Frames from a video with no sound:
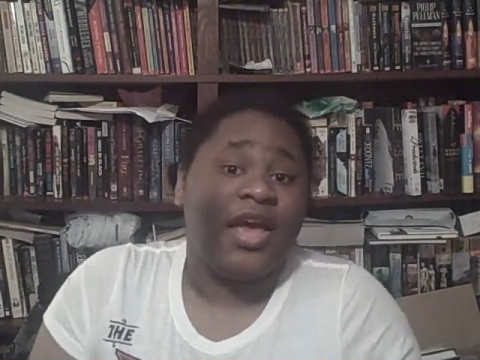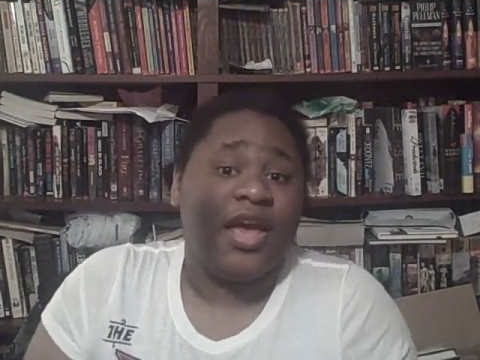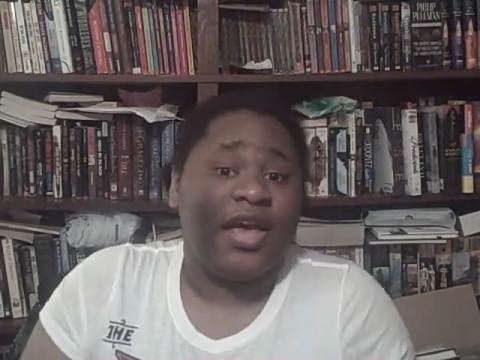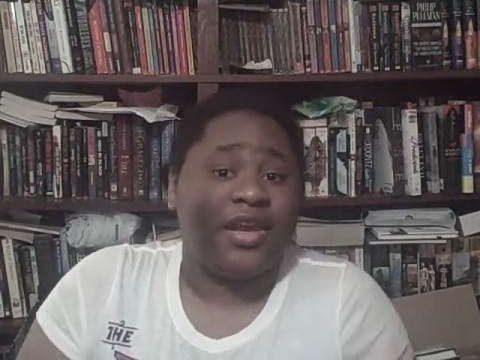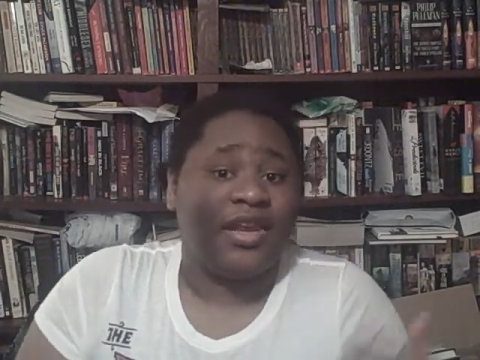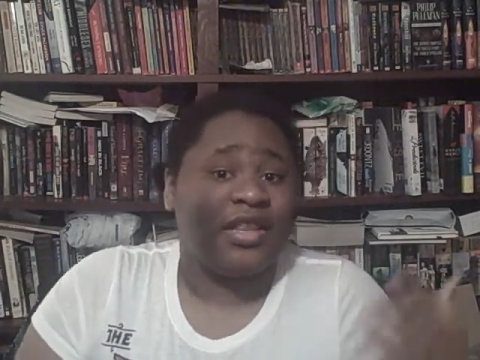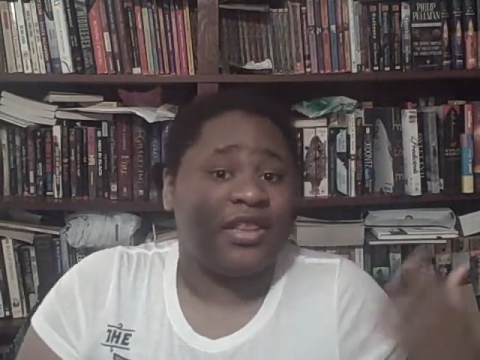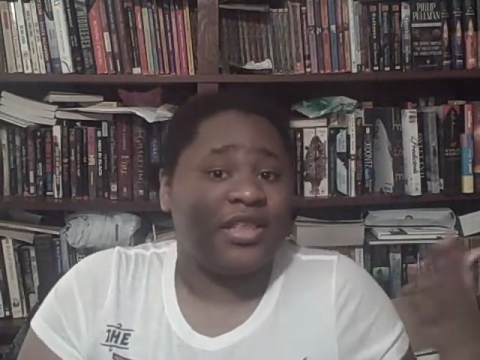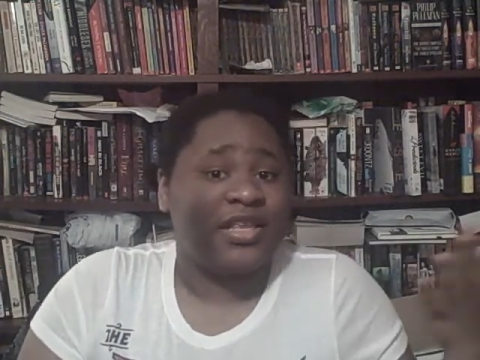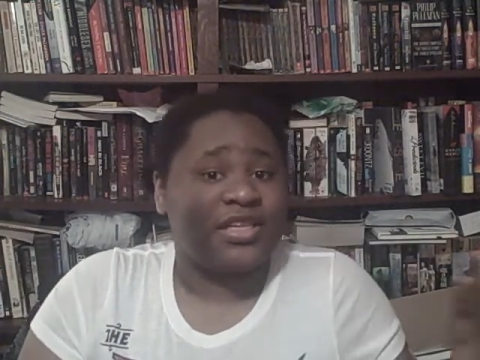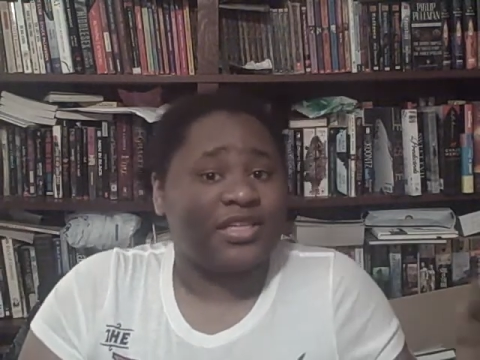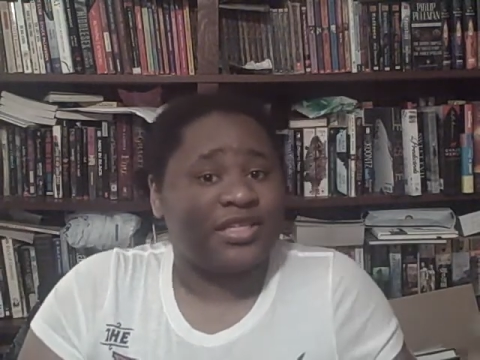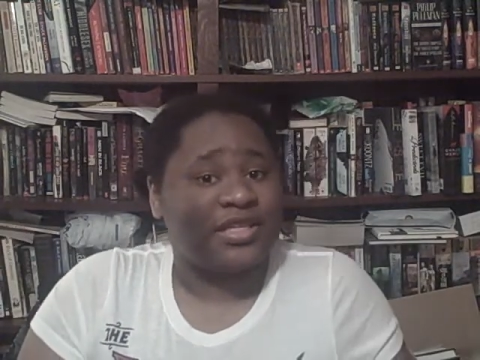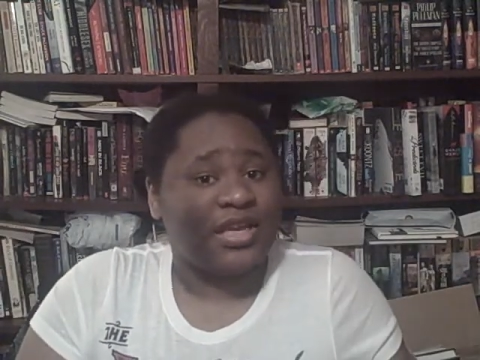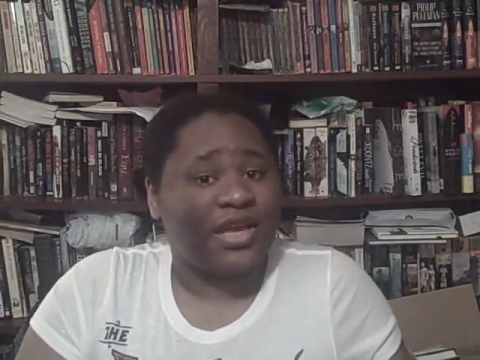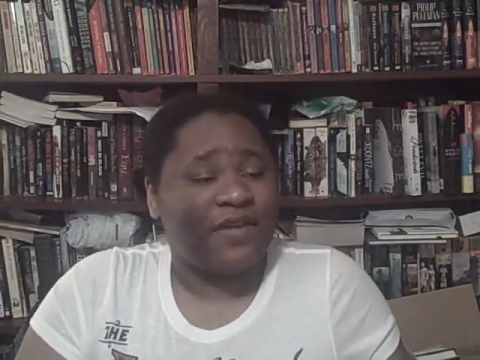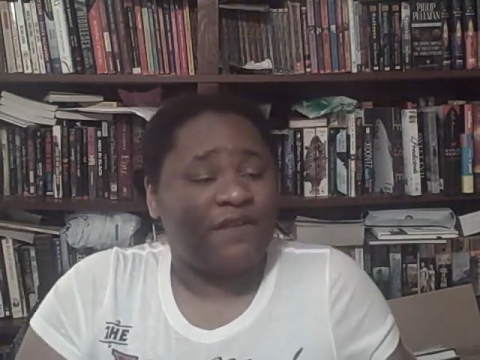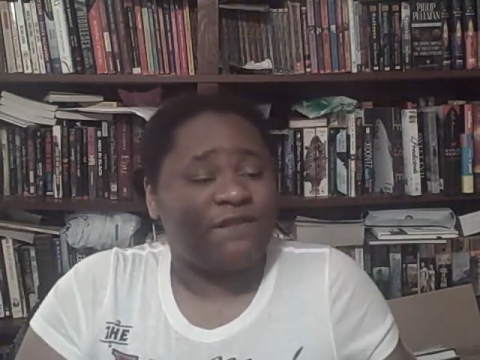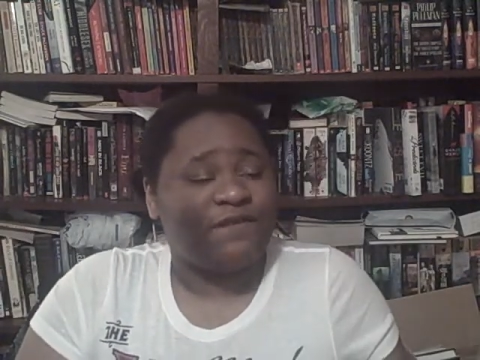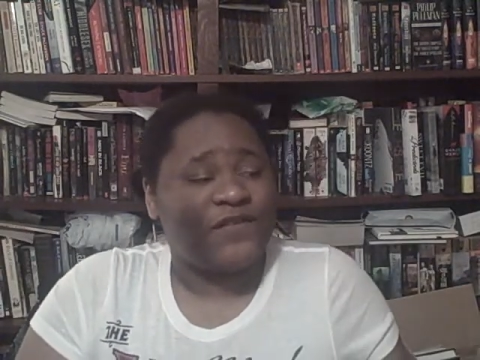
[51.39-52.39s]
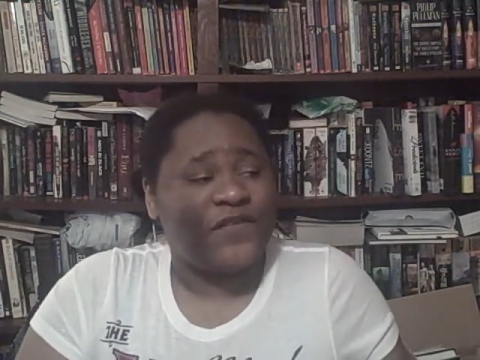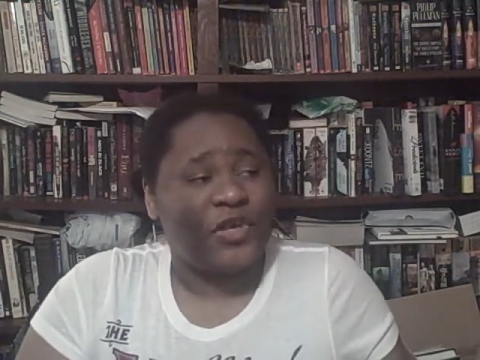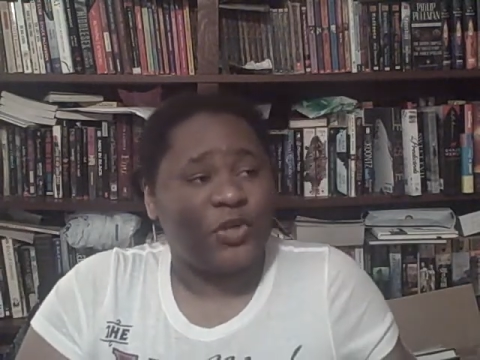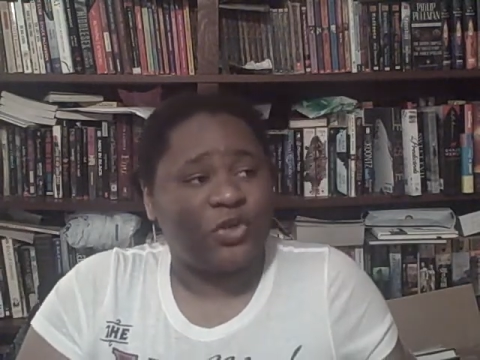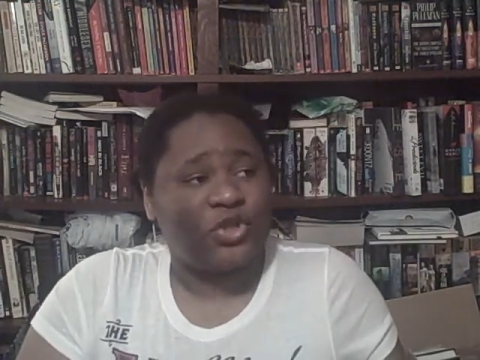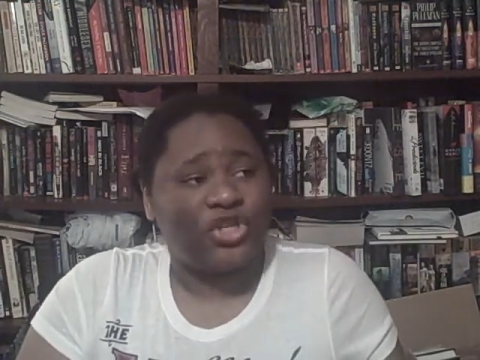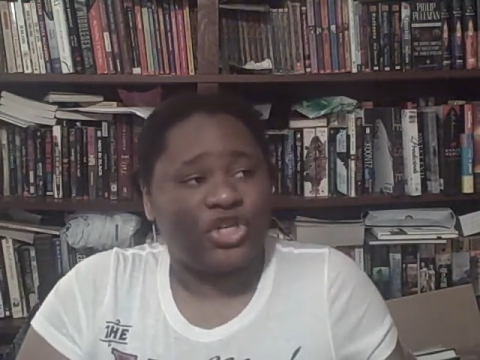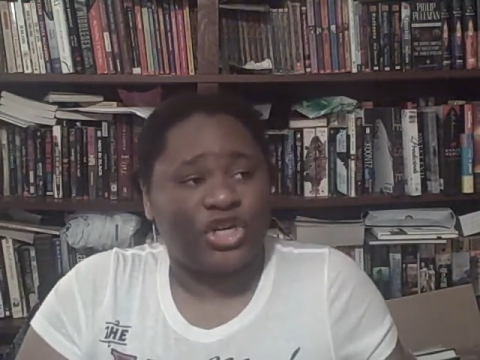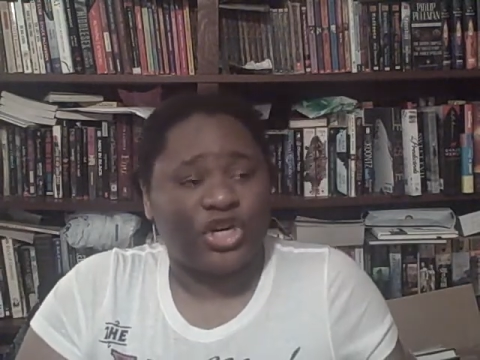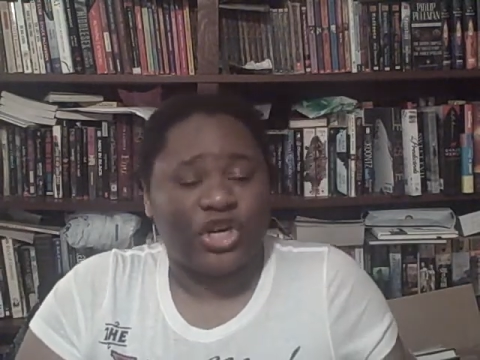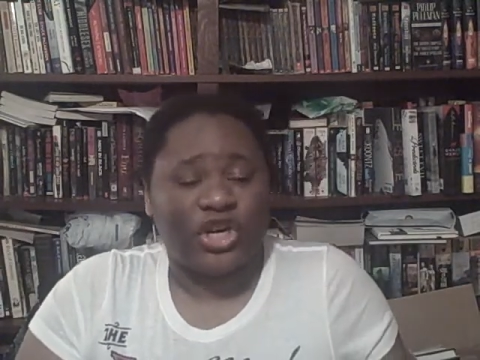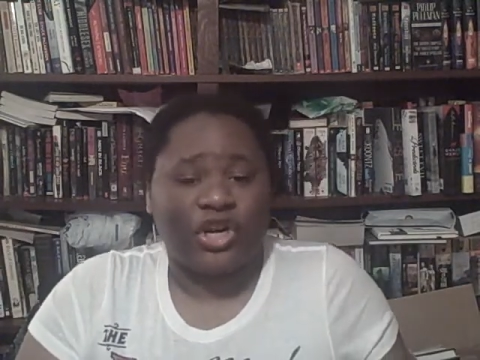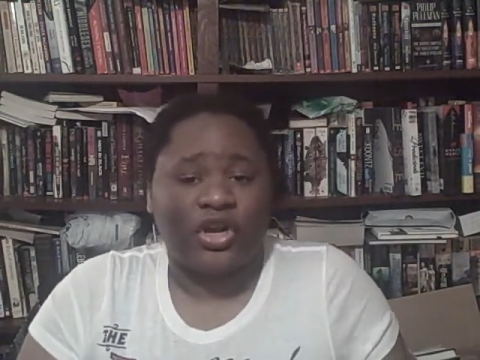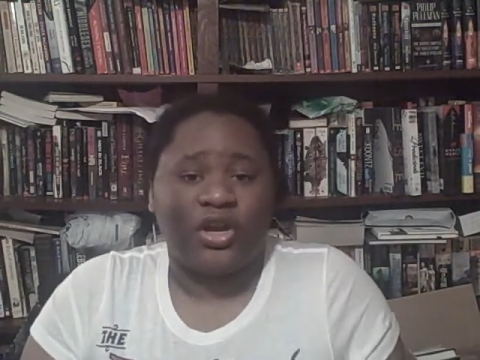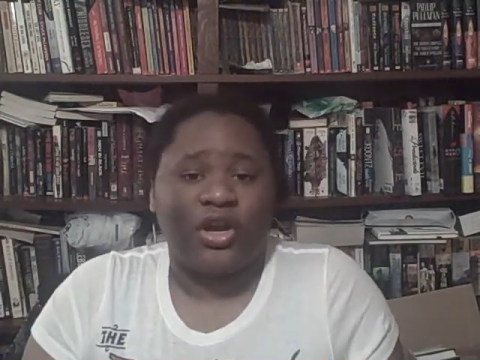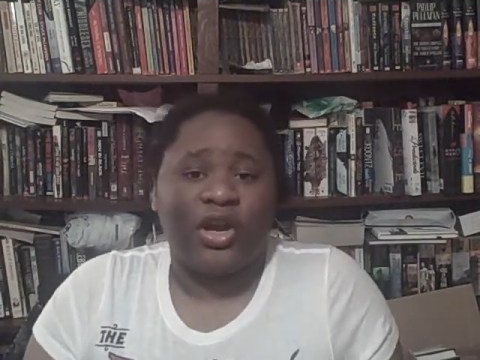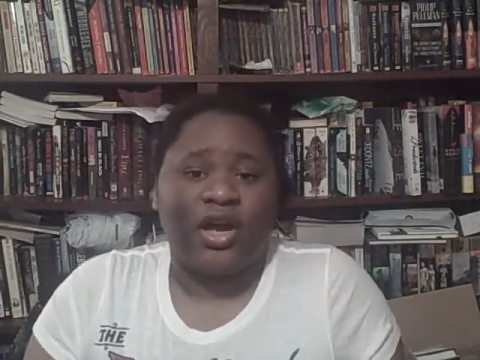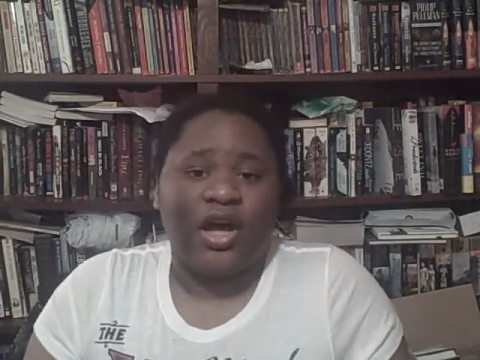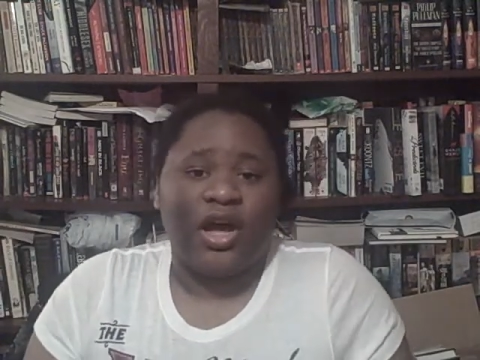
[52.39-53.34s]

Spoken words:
And in this future